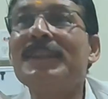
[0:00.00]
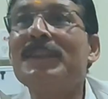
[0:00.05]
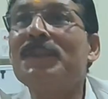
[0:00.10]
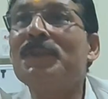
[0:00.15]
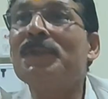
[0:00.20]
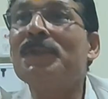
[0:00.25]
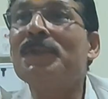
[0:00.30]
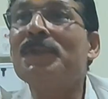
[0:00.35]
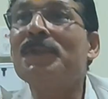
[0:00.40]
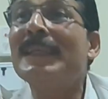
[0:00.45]

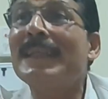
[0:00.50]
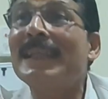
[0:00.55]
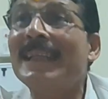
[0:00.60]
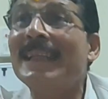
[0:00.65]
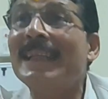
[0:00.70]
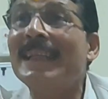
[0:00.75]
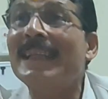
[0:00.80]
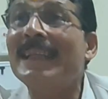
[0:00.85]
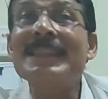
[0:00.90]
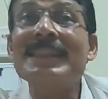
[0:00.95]

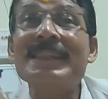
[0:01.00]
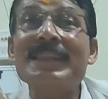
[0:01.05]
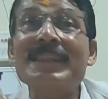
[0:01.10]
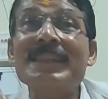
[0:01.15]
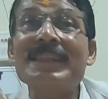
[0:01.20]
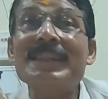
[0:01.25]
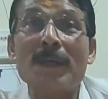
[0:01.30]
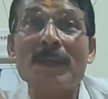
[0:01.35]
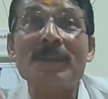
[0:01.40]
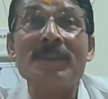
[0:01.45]
injuring
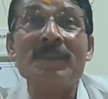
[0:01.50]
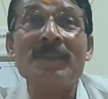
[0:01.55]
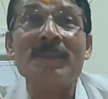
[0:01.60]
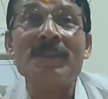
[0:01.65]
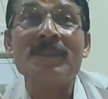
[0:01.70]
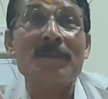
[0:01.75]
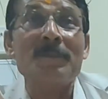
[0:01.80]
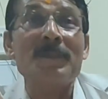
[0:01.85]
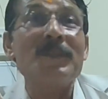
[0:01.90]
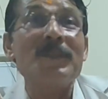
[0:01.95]
less
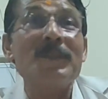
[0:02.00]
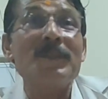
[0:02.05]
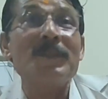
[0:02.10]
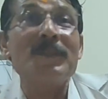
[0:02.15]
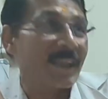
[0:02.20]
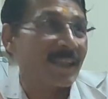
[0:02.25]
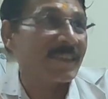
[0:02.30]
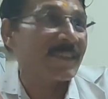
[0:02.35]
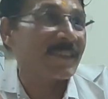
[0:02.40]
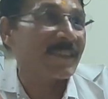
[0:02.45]
muscles of the
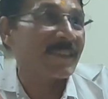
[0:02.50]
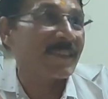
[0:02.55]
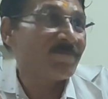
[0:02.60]
gluteus.